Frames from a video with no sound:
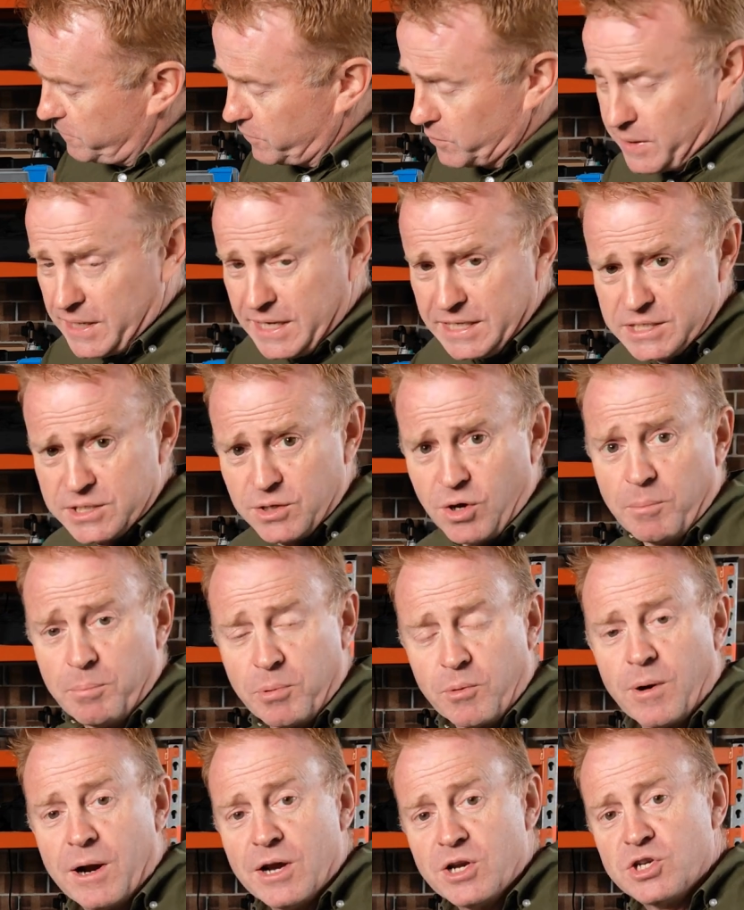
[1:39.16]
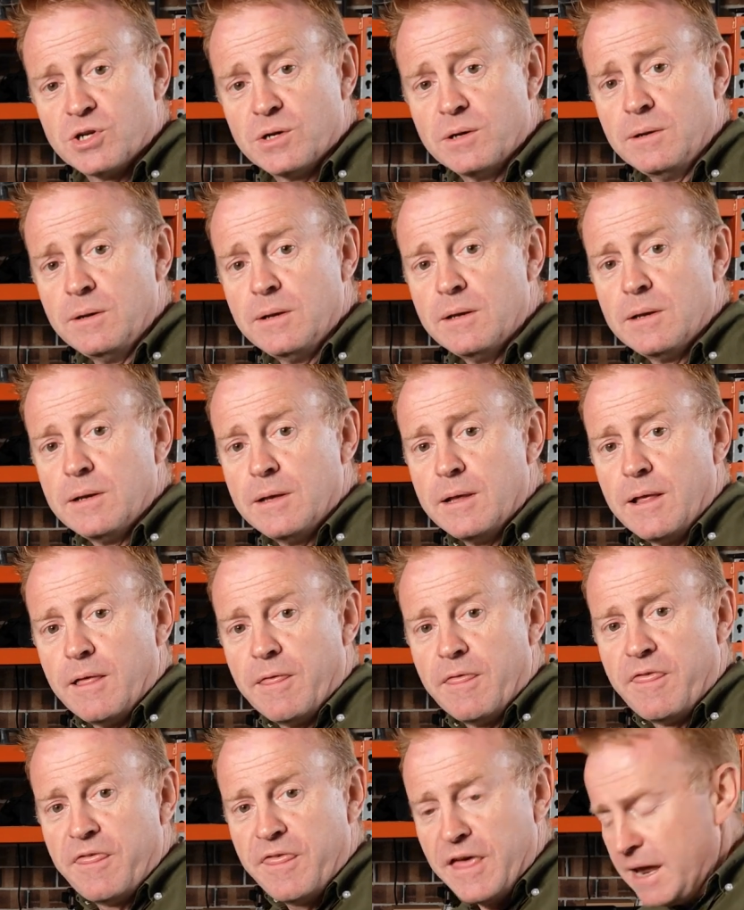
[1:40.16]
for its operation,
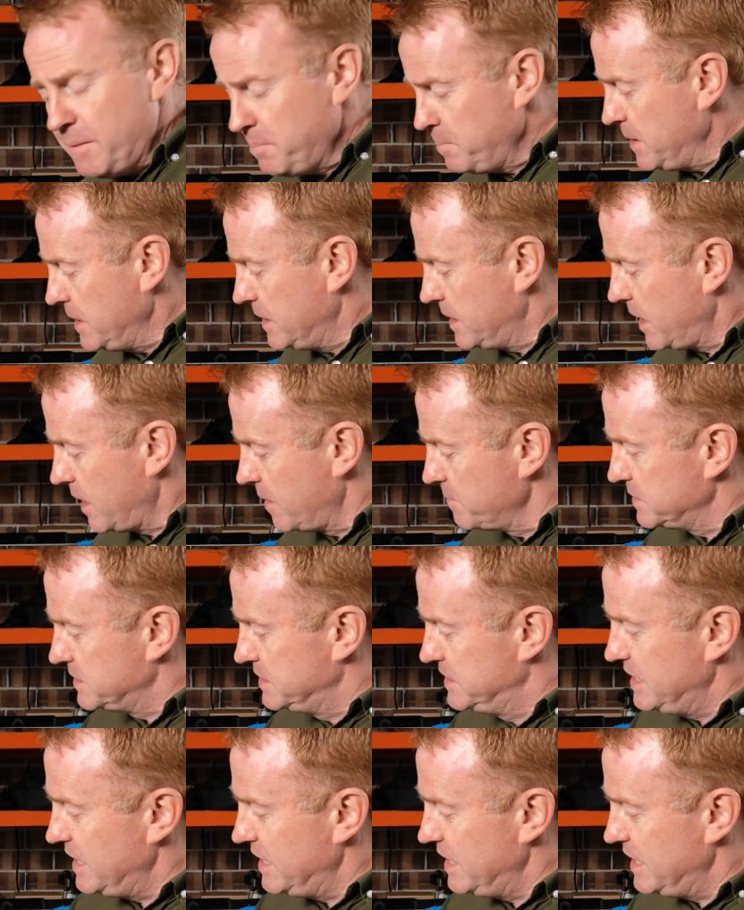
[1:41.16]
that becomes